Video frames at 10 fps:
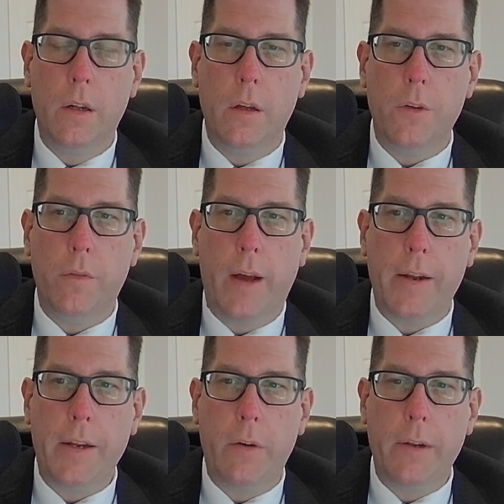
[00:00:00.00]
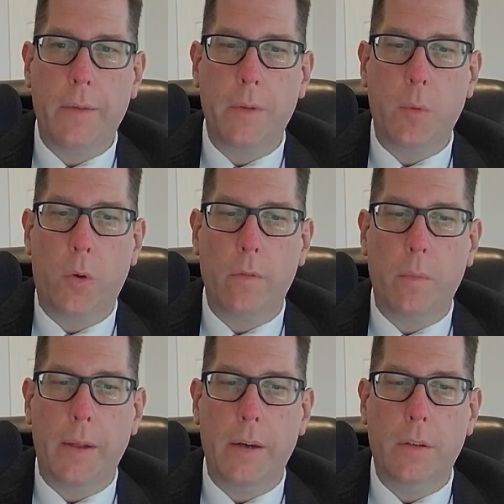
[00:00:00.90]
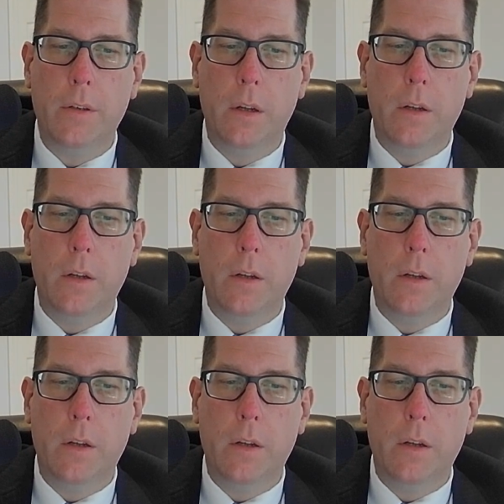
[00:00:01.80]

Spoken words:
You've had a hearing at the Board of Appeal.